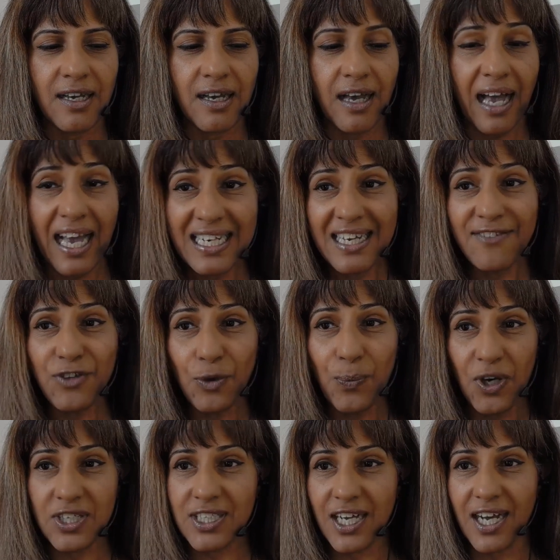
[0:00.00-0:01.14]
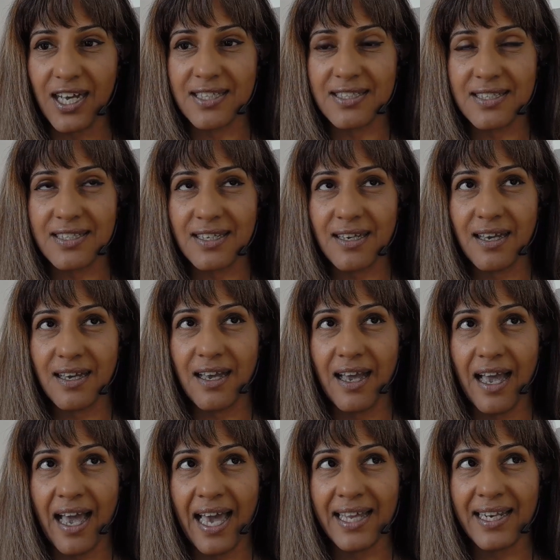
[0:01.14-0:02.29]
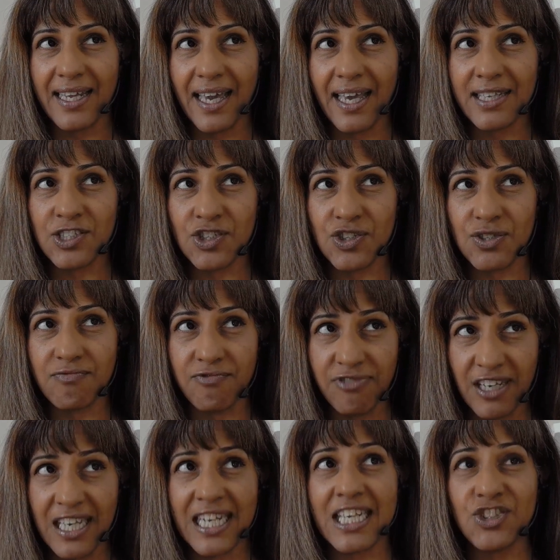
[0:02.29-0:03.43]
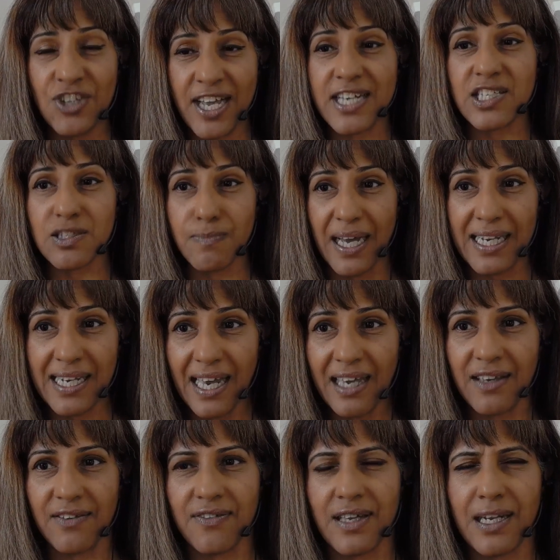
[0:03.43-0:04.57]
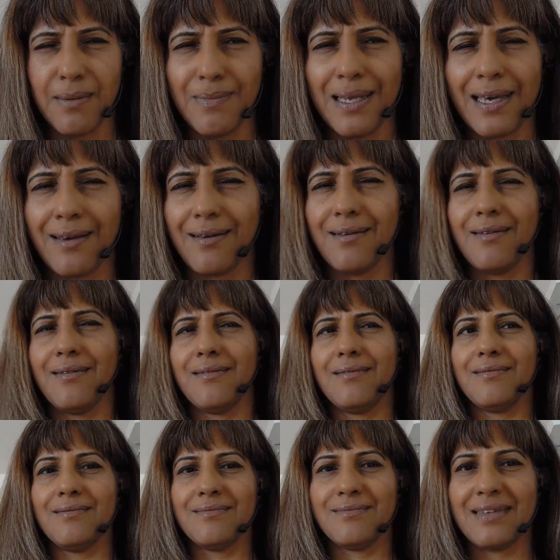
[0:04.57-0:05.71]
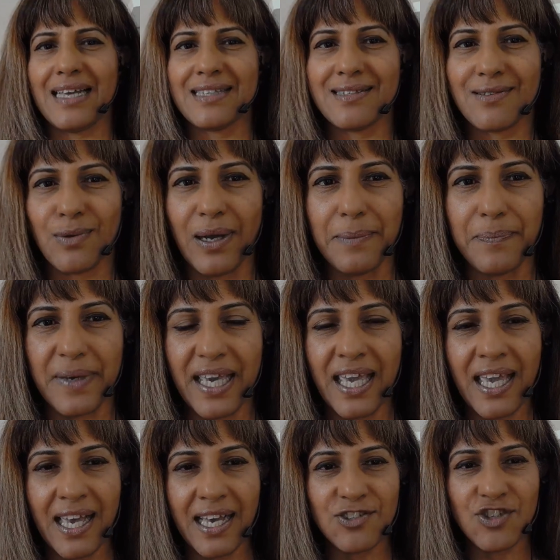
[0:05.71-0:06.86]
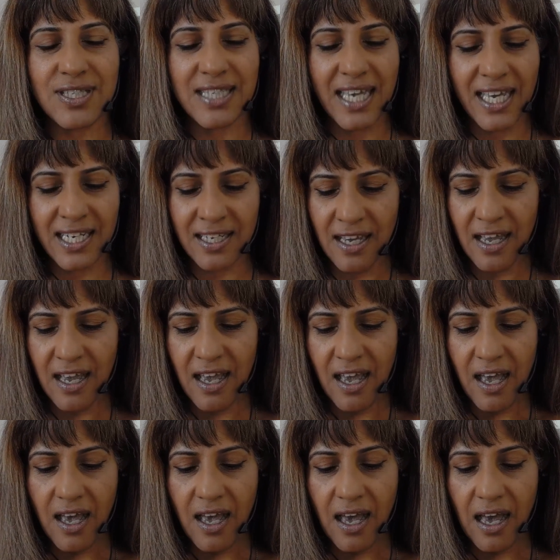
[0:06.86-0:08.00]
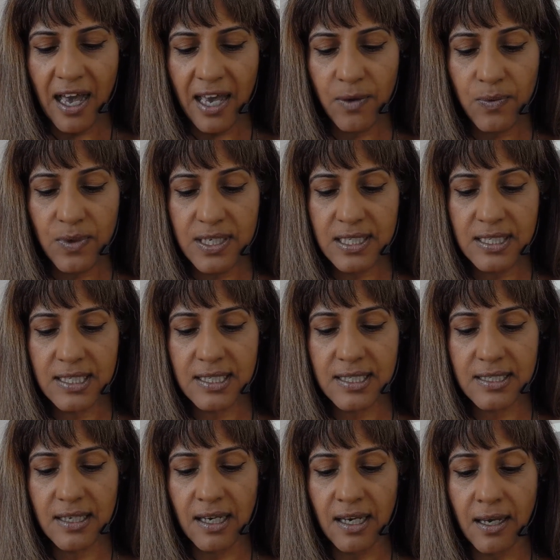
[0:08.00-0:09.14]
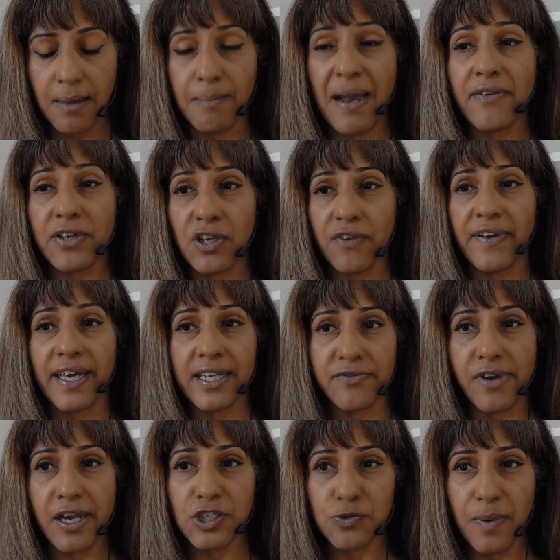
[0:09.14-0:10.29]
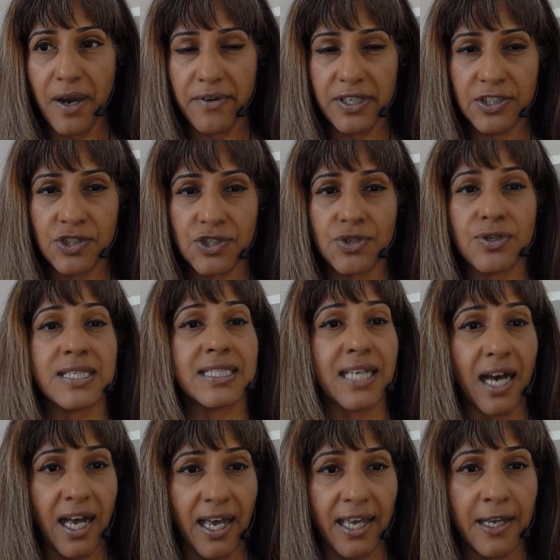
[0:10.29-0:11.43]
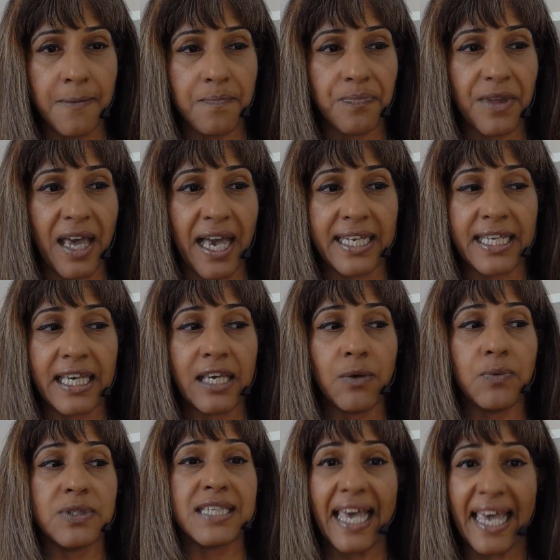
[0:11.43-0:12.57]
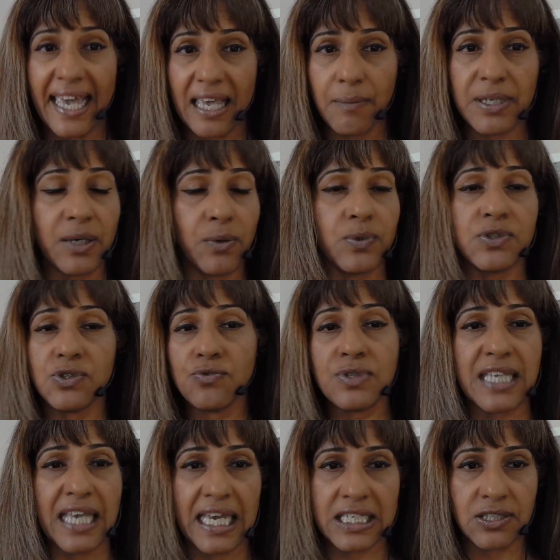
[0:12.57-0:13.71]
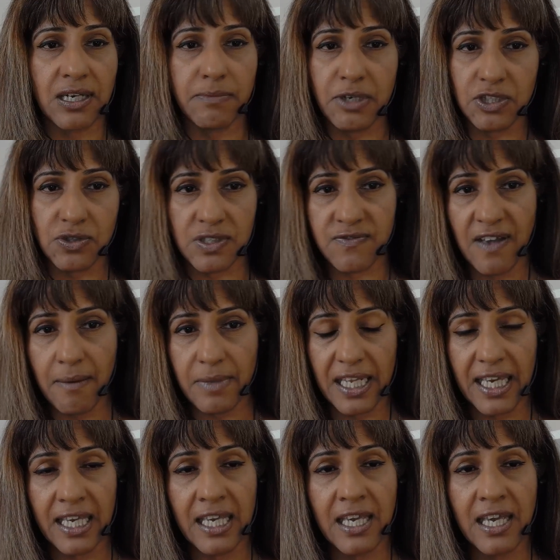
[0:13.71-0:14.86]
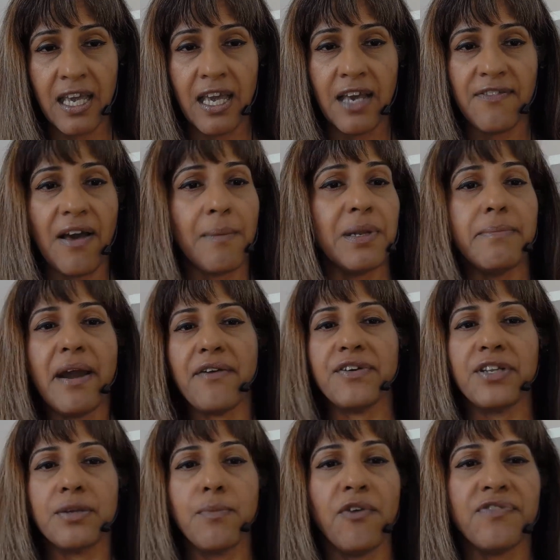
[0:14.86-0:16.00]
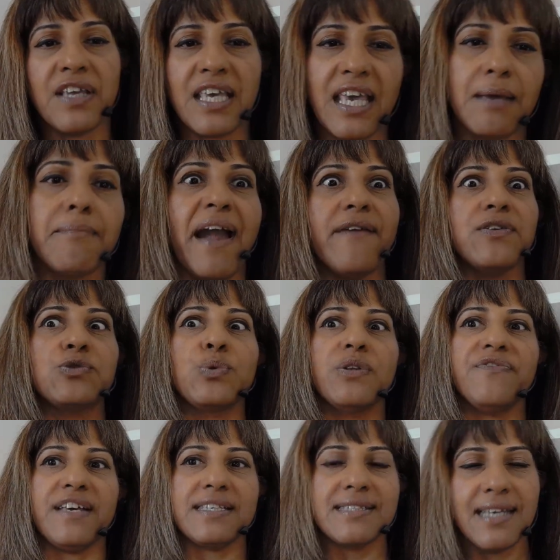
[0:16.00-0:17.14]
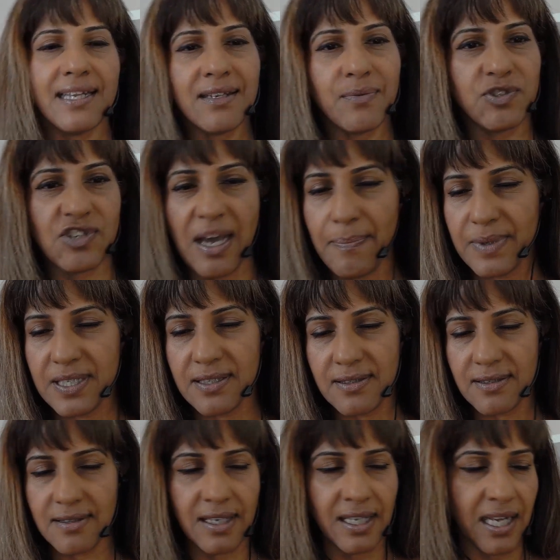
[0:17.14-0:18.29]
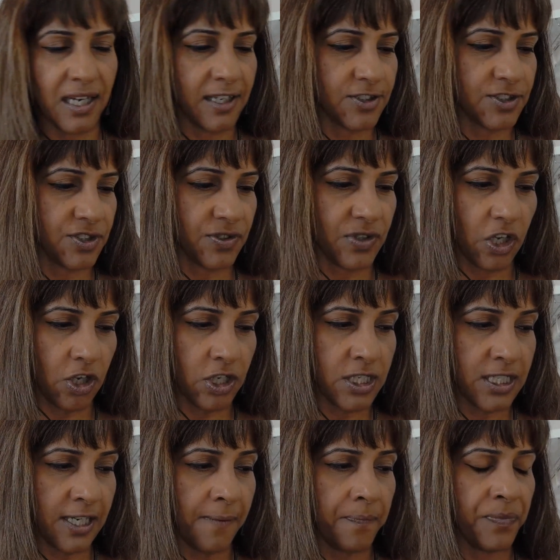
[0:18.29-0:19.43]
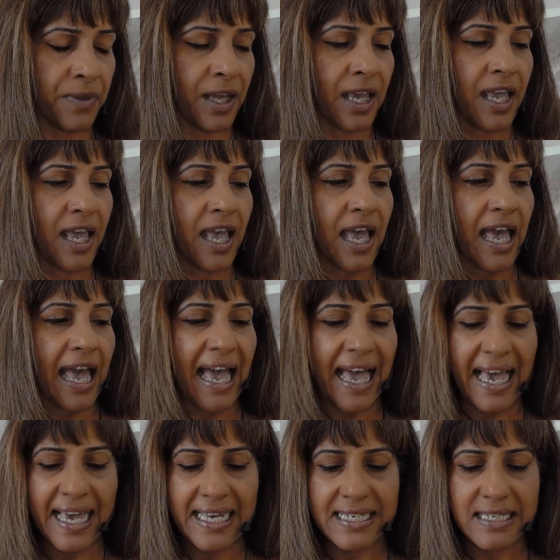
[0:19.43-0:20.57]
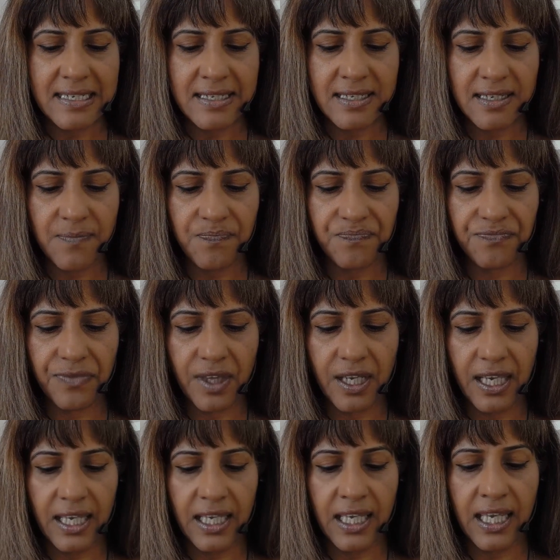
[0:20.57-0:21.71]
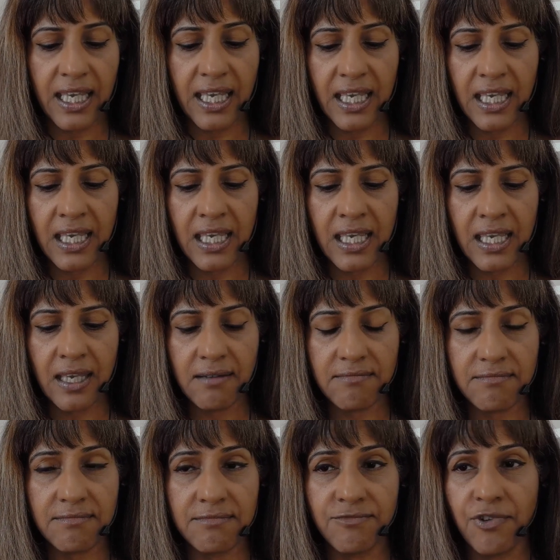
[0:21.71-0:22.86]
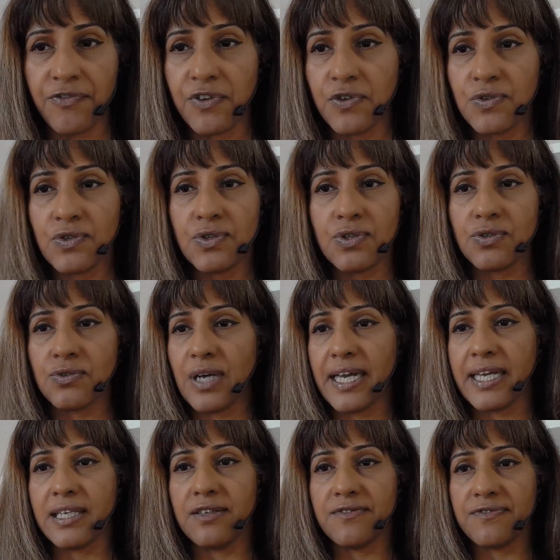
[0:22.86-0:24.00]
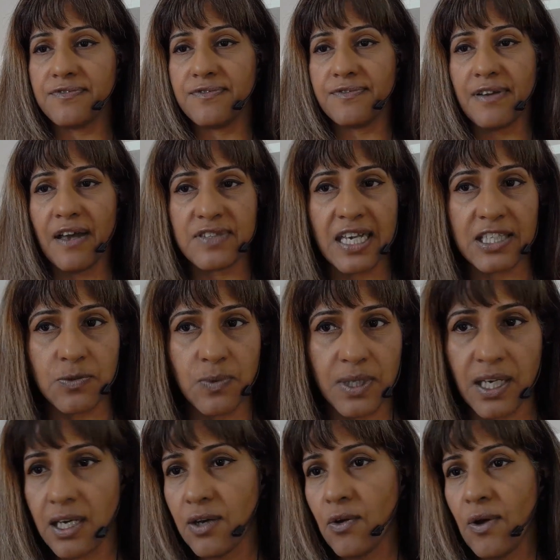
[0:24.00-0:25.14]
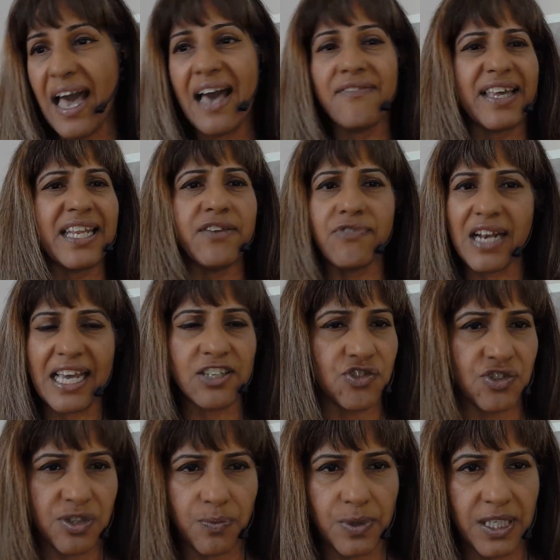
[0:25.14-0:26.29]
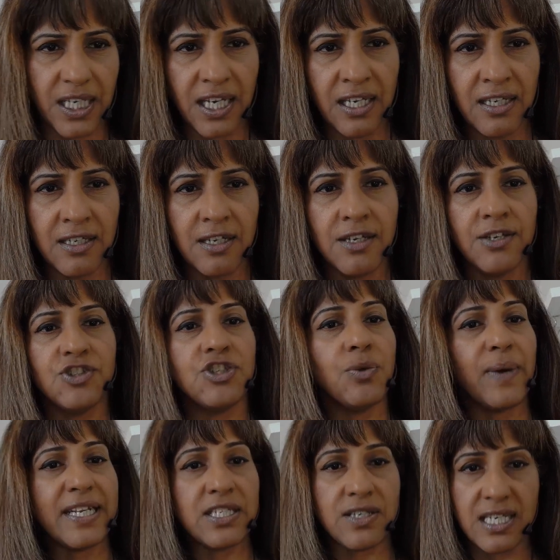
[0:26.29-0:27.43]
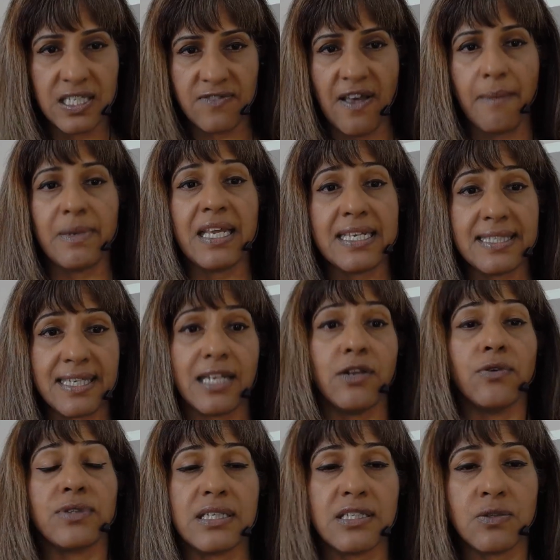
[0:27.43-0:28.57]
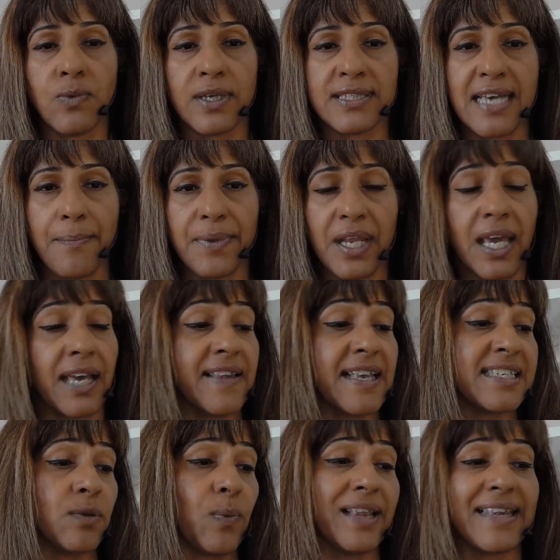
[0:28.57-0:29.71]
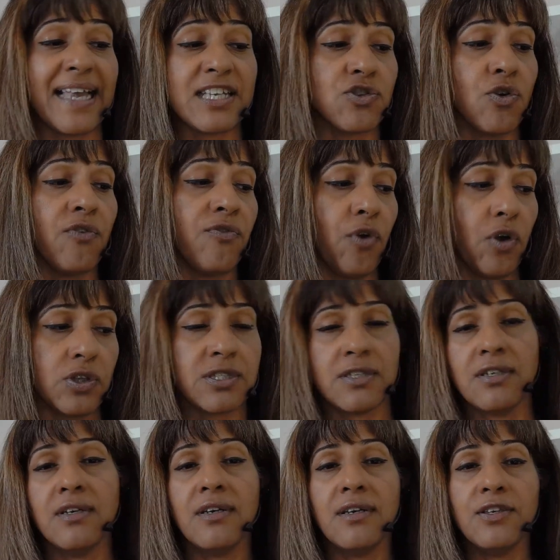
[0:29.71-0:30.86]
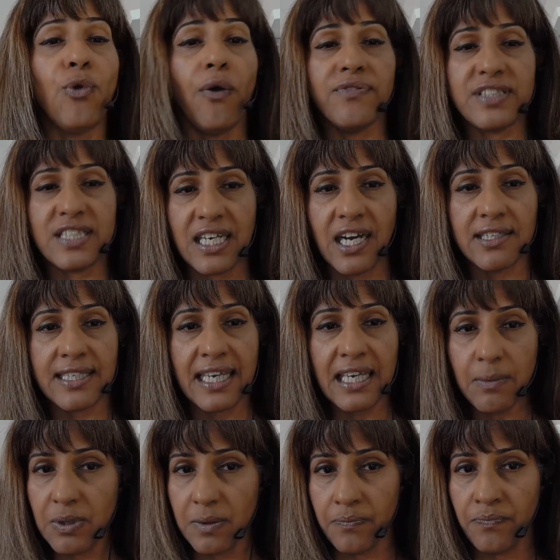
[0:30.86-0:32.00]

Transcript: I love your podcast and it's really changed my life. And I'm like, that's quite big. And she said, I was married off, I had an arranged marriage to this guy and he was gay, but he was too scared to come out to his family. Family married him off thinking marriage will fix it, which happens in our culture a lot. And he refused to kind of have sex with her or have any relationship with her. She went to his family and said, look, this is what's happening. And they said, well, that's your fault. You obviously can't keep him.